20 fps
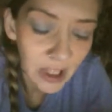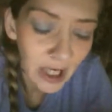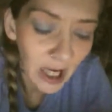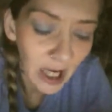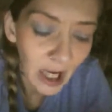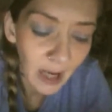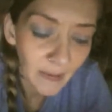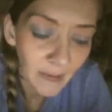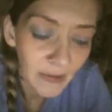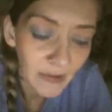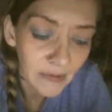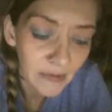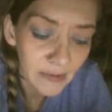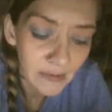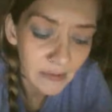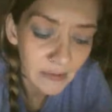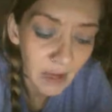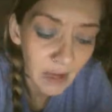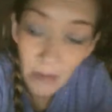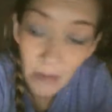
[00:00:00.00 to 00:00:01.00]
they
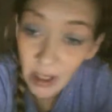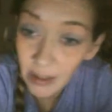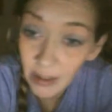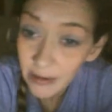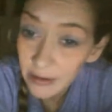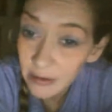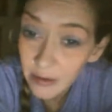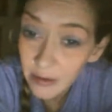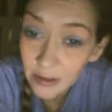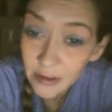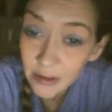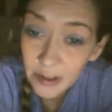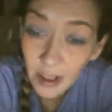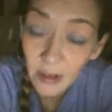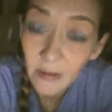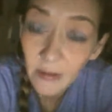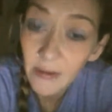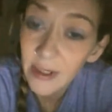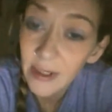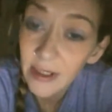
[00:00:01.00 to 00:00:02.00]
happened. My mother is
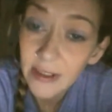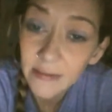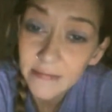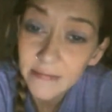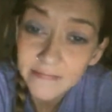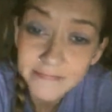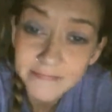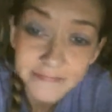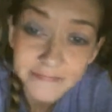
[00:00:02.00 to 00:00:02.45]
that way.